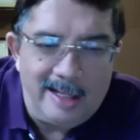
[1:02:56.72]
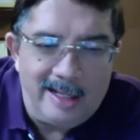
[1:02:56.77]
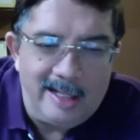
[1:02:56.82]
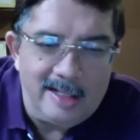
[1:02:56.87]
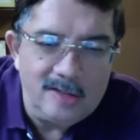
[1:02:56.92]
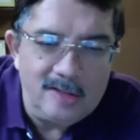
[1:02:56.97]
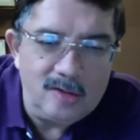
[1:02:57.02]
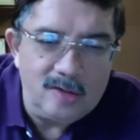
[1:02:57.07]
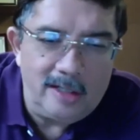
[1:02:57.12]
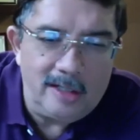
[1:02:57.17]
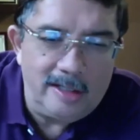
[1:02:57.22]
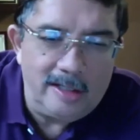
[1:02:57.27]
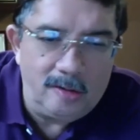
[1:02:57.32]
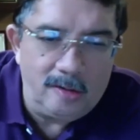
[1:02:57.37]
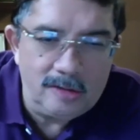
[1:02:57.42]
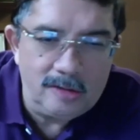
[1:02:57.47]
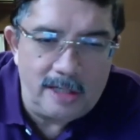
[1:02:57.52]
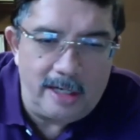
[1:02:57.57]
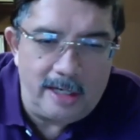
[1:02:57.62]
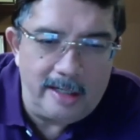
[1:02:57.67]
So I think
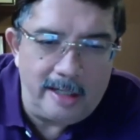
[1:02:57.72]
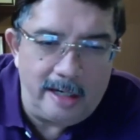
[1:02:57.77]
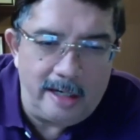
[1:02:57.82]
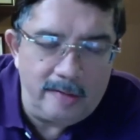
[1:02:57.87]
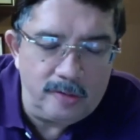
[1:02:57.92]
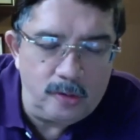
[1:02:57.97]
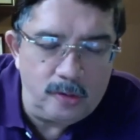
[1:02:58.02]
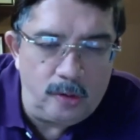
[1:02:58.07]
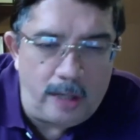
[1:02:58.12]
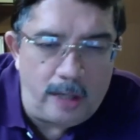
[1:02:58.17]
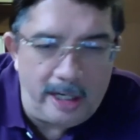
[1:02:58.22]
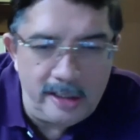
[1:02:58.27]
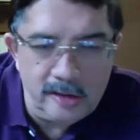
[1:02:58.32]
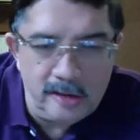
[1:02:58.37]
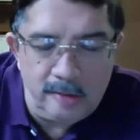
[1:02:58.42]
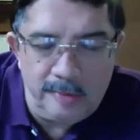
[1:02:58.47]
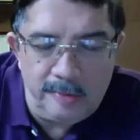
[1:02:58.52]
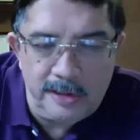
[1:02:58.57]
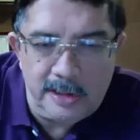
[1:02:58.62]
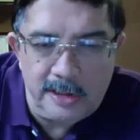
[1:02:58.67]
looks like they have two lines
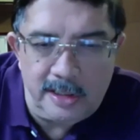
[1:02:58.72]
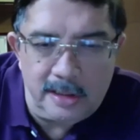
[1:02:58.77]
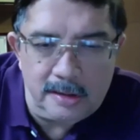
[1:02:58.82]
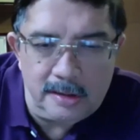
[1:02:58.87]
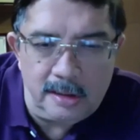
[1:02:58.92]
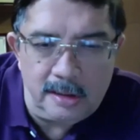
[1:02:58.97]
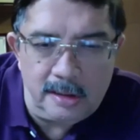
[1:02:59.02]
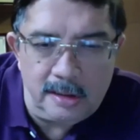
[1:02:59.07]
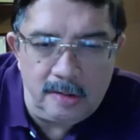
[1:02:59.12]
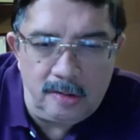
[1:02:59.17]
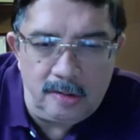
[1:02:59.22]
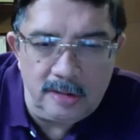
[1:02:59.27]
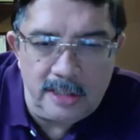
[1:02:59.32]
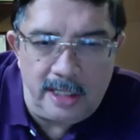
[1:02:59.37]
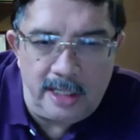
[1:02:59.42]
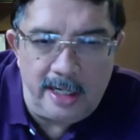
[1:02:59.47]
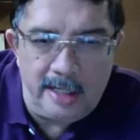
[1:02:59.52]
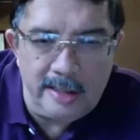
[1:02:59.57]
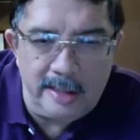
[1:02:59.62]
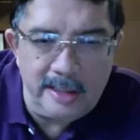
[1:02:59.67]
of business,
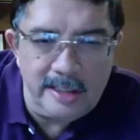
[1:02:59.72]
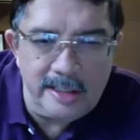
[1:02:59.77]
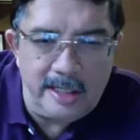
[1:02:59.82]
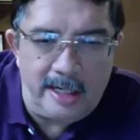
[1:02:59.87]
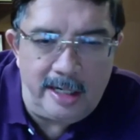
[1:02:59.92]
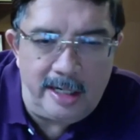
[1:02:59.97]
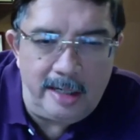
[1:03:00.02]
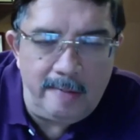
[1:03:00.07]
wholesale and retail.